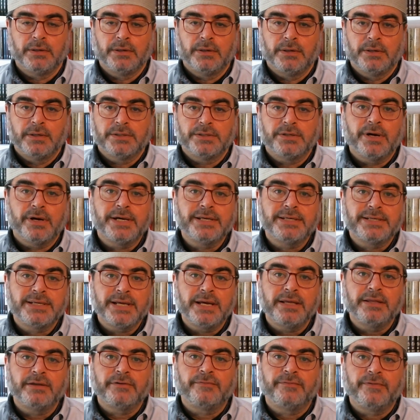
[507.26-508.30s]
So I say
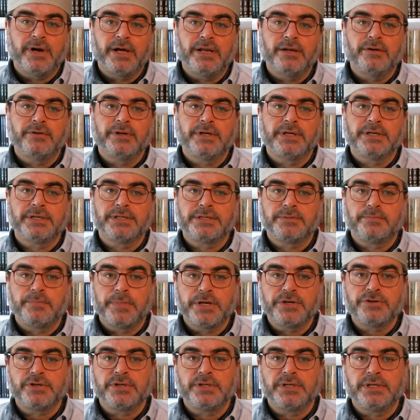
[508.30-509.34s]
the following
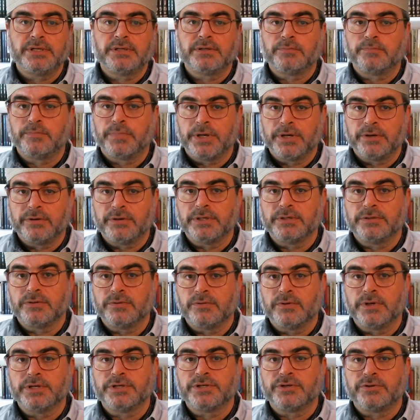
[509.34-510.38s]
especially to parents who
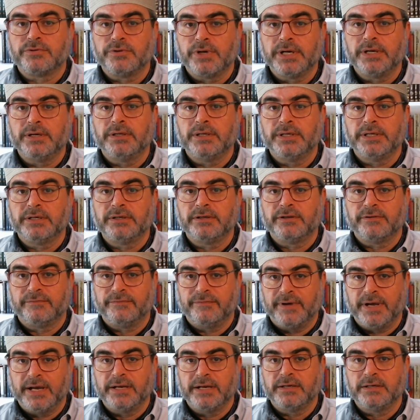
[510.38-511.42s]
are struggling to
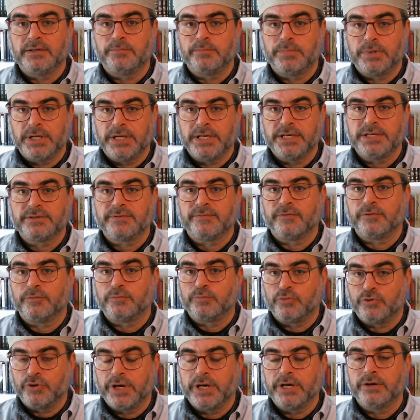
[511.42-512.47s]
find a place for
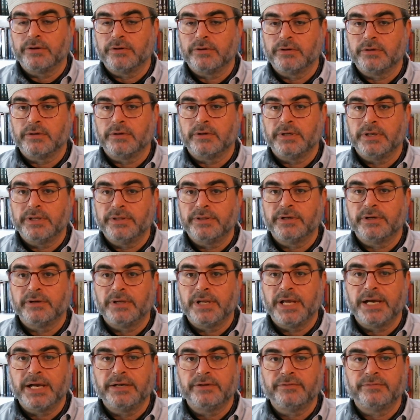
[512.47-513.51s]
prayer in their
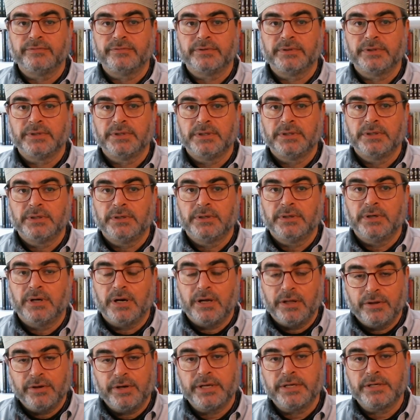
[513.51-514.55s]
life,
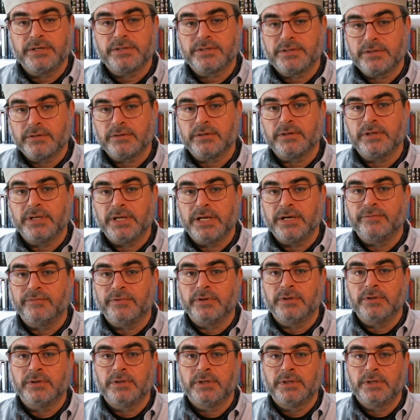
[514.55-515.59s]
although at a certain
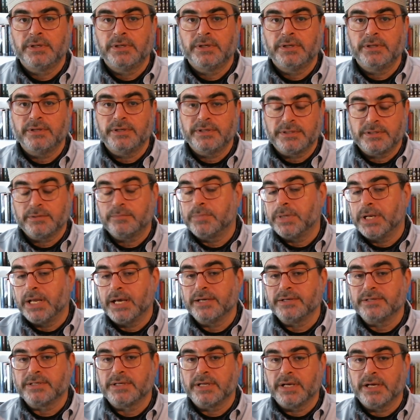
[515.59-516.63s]
level, this
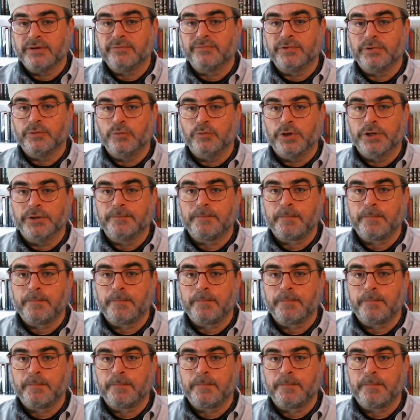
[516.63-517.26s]
applies to everyone.